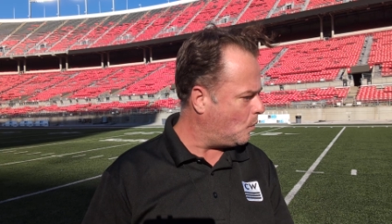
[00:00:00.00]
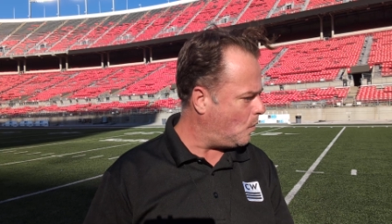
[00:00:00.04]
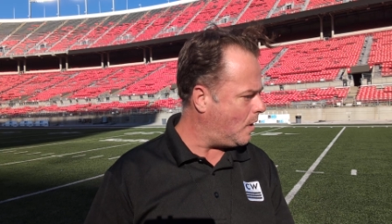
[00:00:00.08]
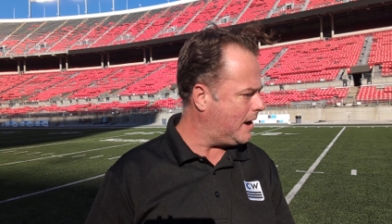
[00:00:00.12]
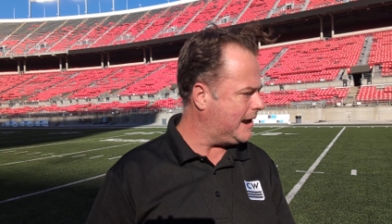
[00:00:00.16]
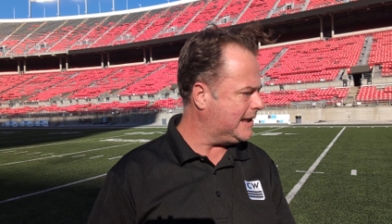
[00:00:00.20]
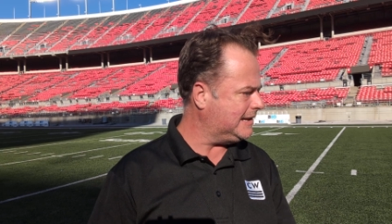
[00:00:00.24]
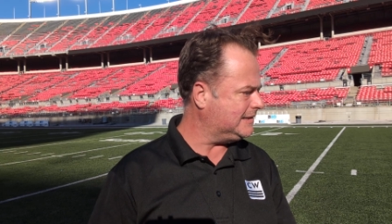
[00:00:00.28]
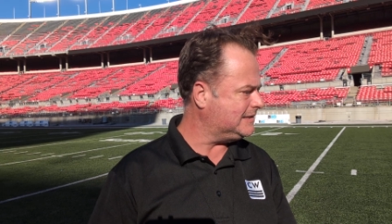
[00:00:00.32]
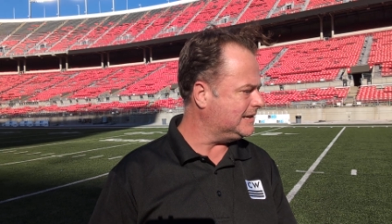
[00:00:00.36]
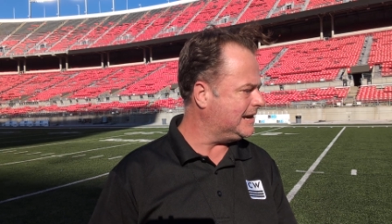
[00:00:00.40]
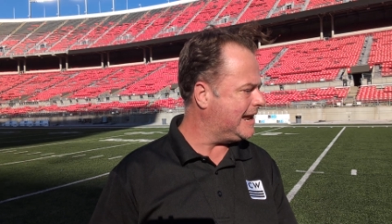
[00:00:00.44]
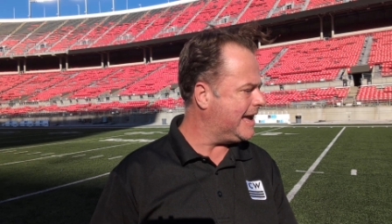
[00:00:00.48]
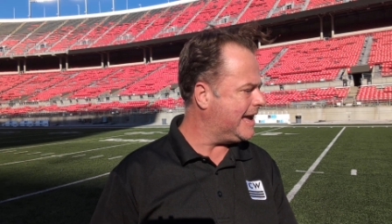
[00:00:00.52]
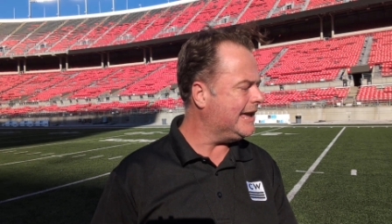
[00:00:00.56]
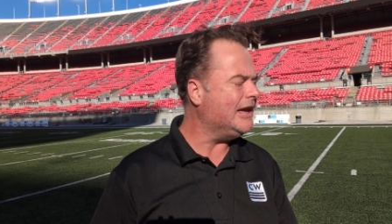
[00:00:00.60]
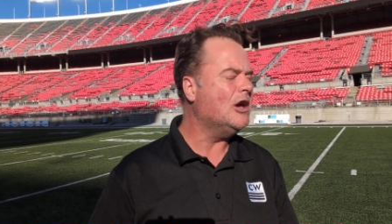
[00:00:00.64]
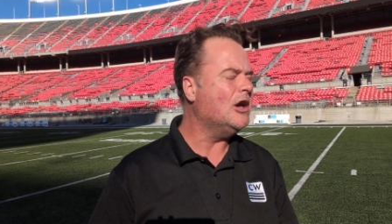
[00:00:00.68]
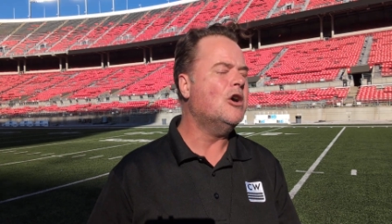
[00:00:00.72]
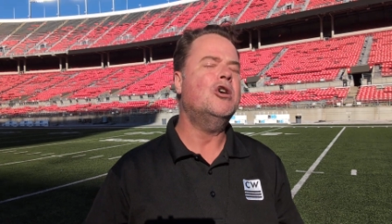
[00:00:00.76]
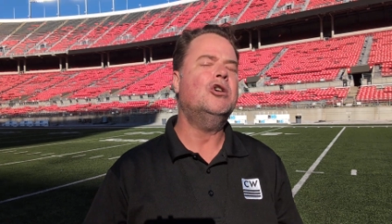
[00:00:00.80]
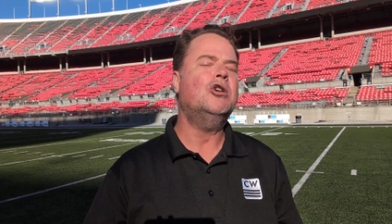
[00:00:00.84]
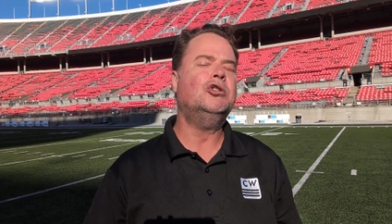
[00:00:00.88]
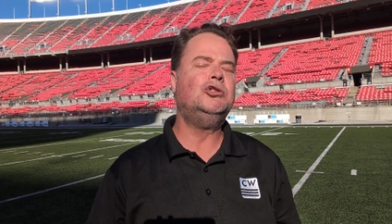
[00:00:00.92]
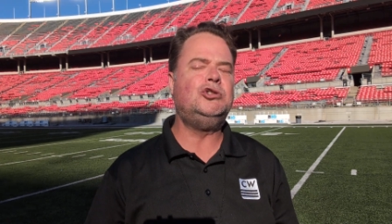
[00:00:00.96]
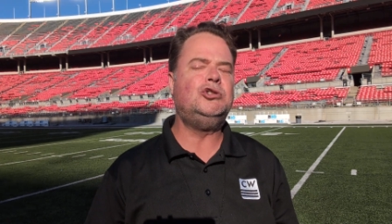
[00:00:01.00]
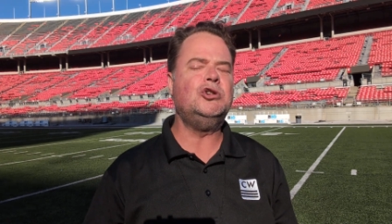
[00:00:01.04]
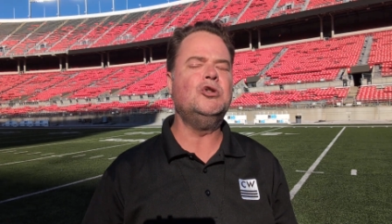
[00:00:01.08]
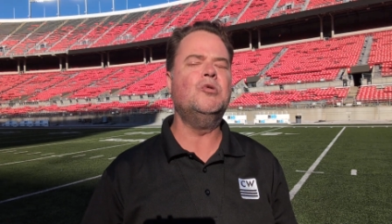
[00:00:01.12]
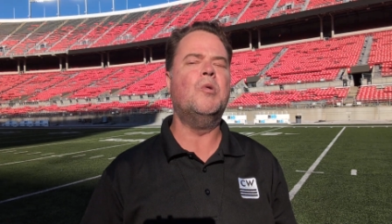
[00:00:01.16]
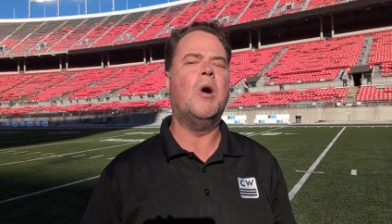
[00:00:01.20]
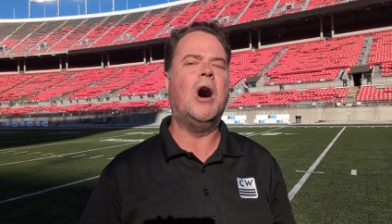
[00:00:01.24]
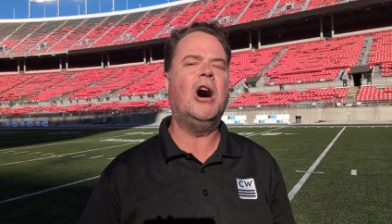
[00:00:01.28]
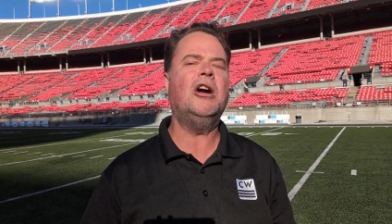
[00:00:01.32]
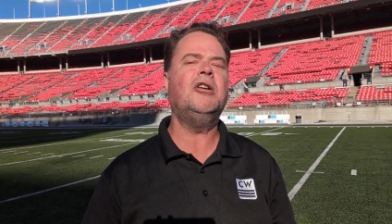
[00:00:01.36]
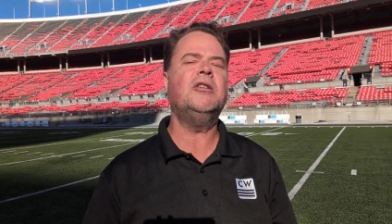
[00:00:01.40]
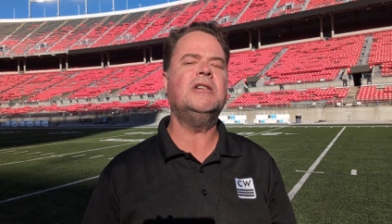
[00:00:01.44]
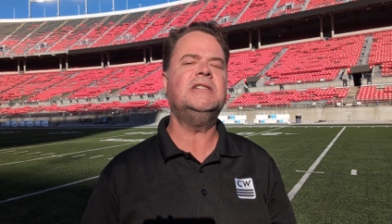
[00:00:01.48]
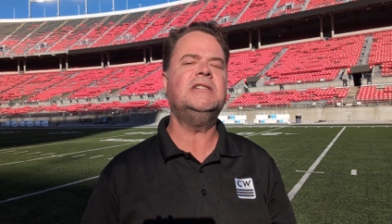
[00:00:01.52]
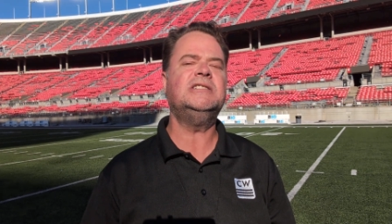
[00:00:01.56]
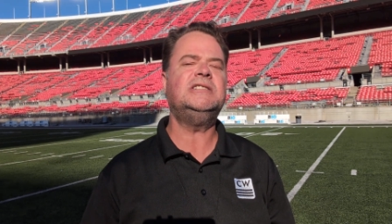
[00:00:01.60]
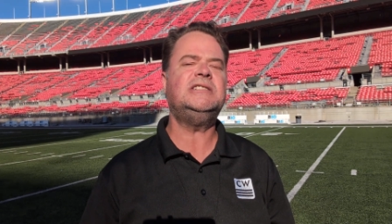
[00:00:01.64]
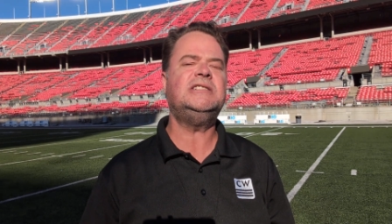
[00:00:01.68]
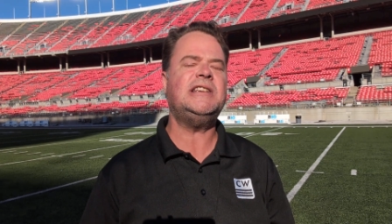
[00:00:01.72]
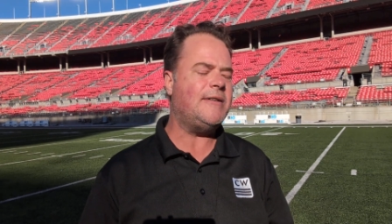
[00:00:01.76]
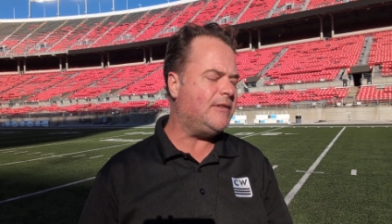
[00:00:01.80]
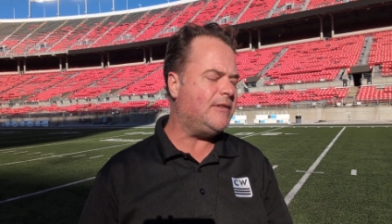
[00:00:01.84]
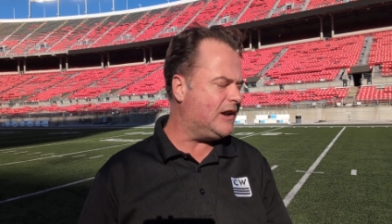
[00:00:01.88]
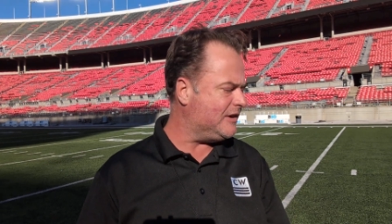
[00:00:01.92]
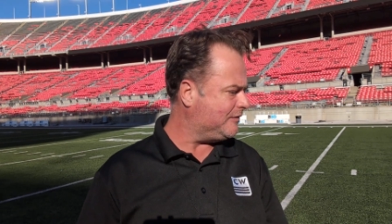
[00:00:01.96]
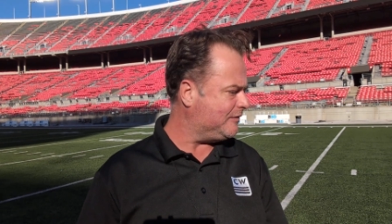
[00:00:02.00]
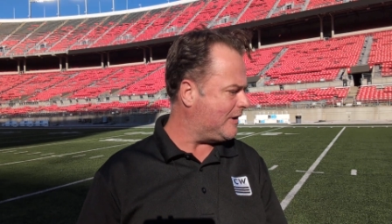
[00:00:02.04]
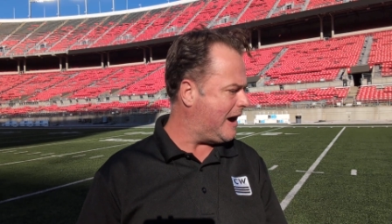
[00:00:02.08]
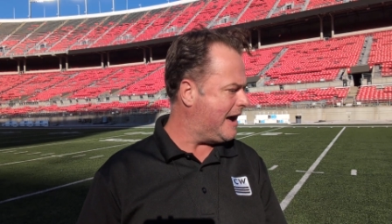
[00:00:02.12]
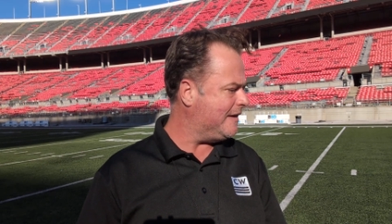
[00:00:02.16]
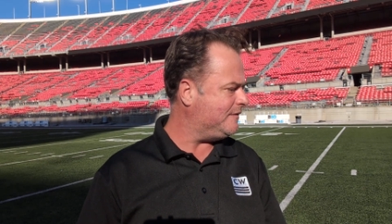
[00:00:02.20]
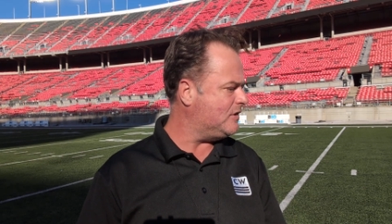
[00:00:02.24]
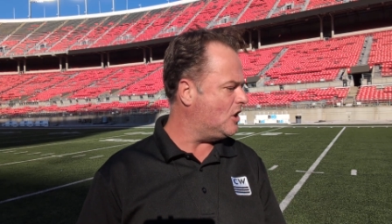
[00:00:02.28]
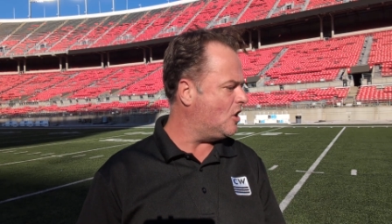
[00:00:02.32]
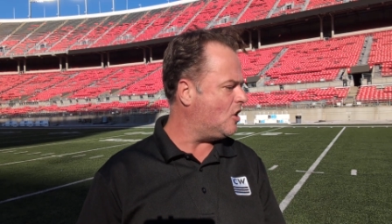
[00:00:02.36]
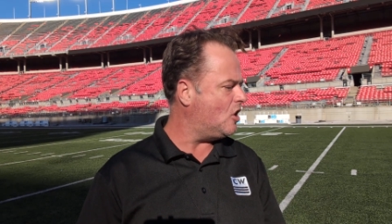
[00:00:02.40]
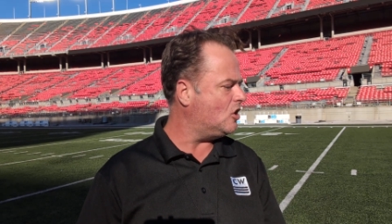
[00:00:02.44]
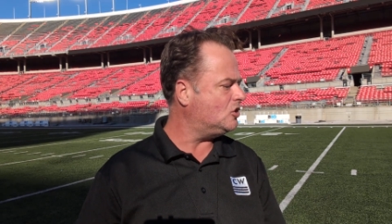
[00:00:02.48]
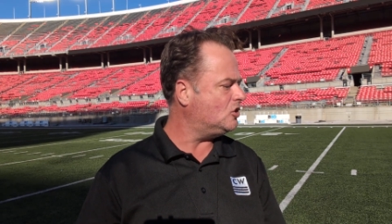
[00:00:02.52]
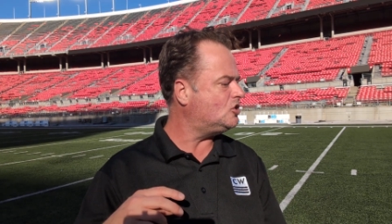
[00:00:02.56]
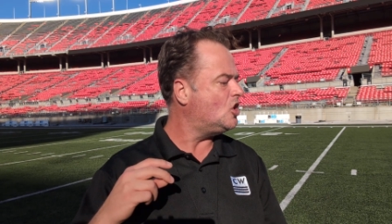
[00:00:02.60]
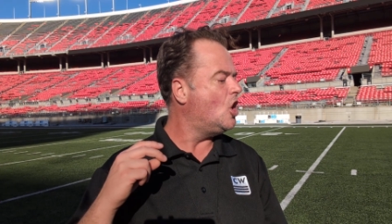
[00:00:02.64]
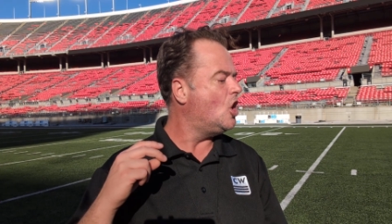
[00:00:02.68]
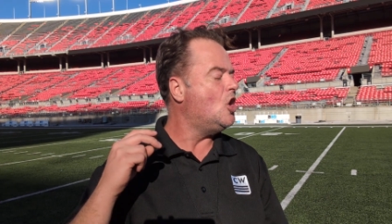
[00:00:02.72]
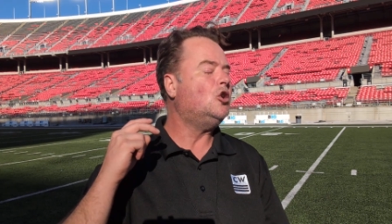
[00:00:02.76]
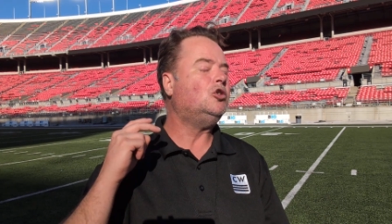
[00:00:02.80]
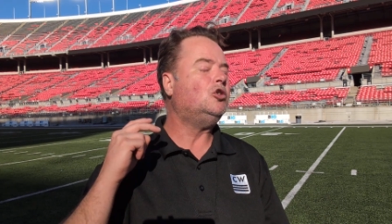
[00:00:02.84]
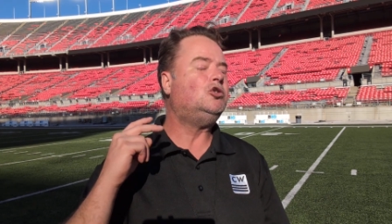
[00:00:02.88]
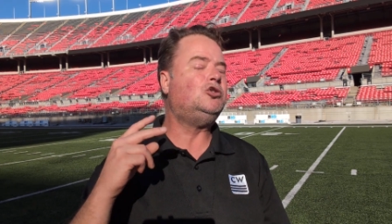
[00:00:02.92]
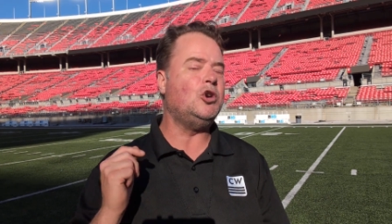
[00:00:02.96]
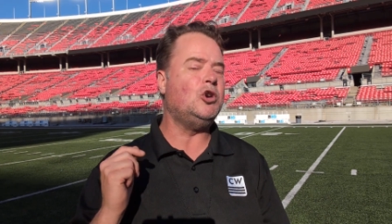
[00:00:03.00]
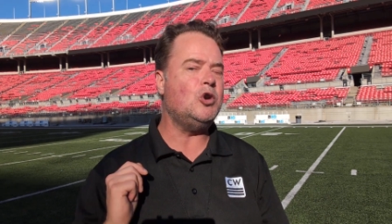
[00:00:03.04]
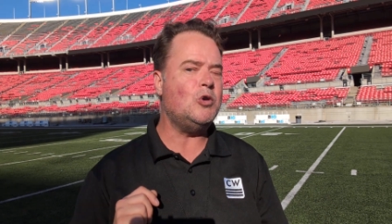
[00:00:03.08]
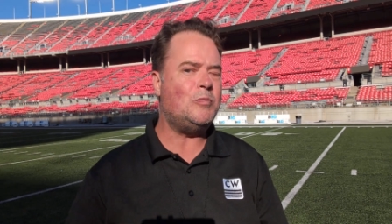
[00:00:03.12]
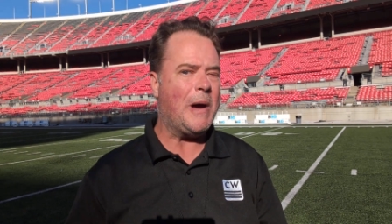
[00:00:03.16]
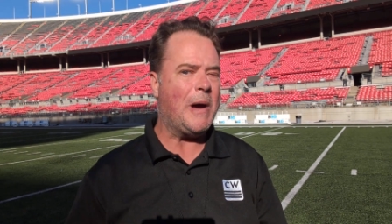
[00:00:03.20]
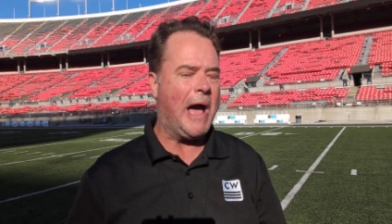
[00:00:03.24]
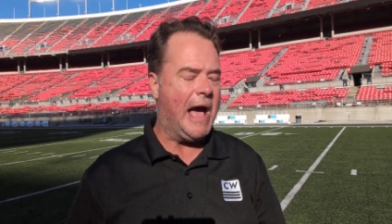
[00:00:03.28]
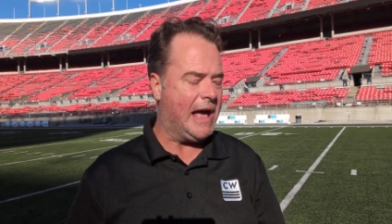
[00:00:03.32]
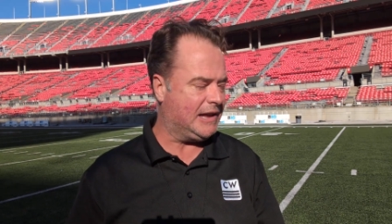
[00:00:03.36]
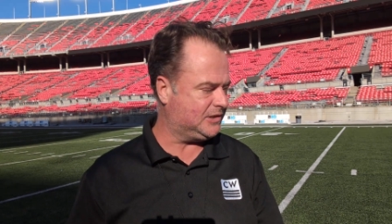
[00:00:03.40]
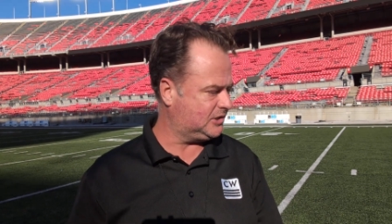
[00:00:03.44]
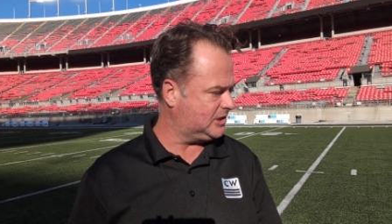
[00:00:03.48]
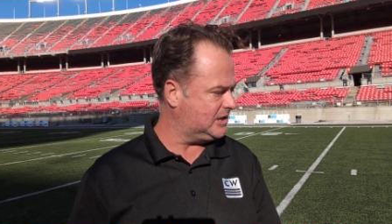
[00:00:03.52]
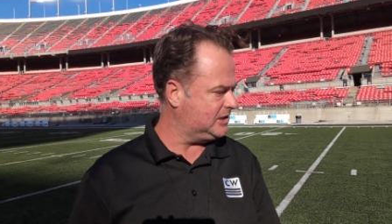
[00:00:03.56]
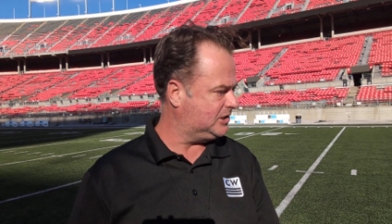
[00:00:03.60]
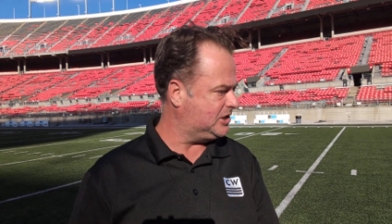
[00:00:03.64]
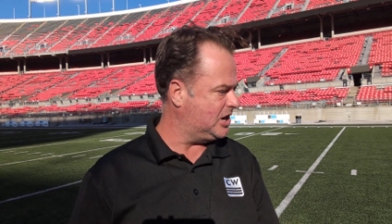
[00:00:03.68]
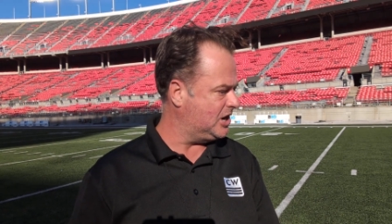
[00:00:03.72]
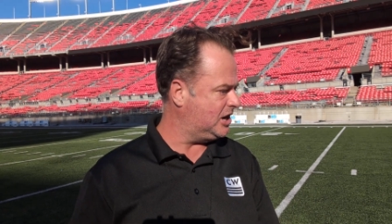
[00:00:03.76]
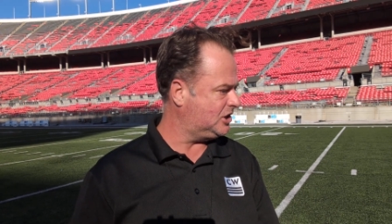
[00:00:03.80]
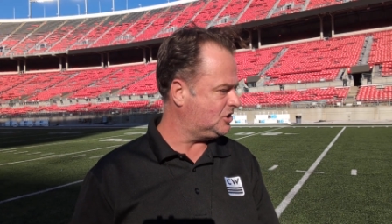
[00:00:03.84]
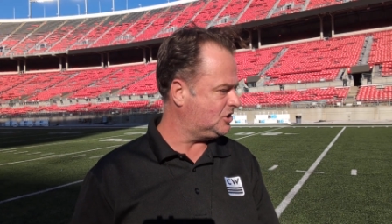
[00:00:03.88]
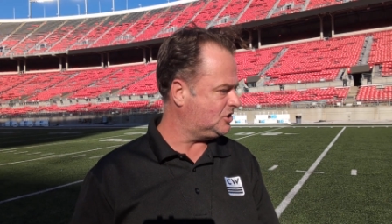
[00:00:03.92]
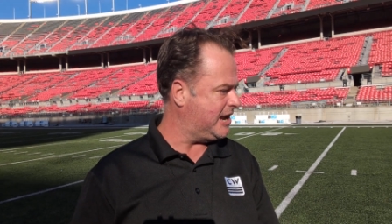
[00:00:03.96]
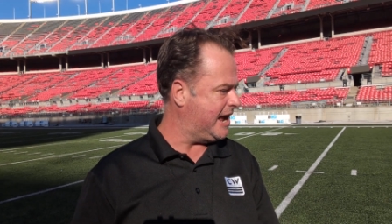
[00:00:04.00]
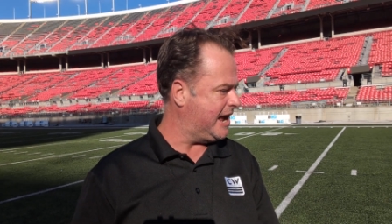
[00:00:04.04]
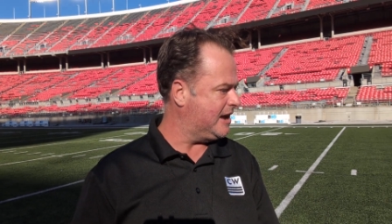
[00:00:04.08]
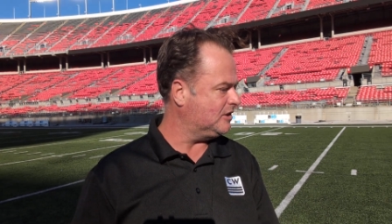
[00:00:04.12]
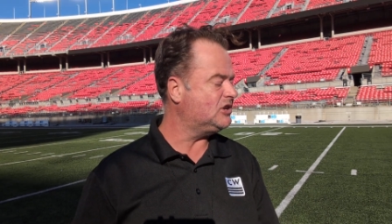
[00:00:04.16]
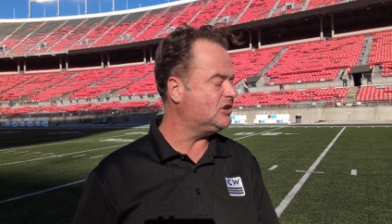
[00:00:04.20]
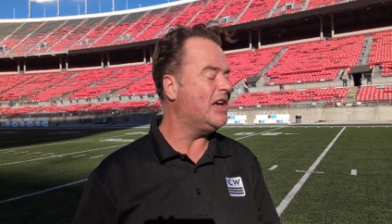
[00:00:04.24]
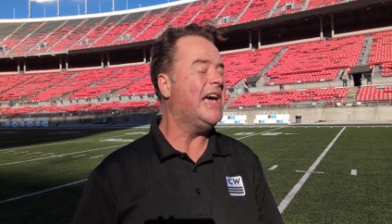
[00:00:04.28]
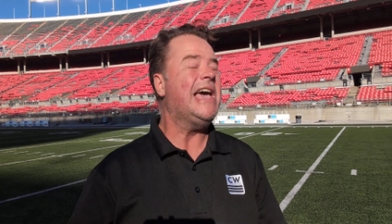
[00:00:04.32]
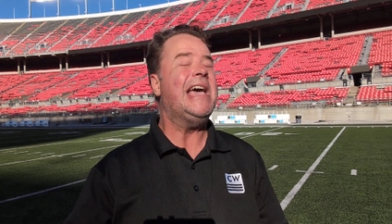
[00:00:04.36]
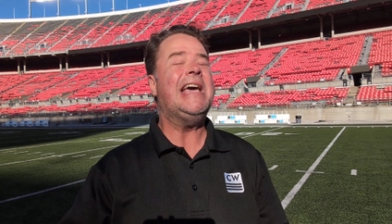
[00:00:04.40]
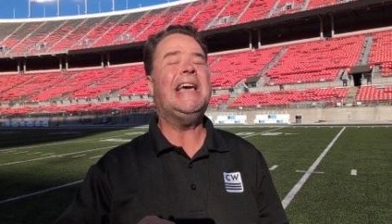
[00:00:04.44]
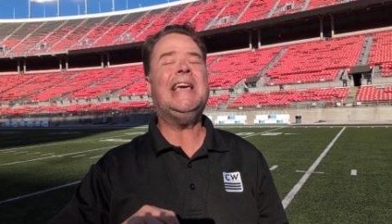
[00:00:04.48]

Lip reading: 20 today, 275 yards, 2 passing touchdowns.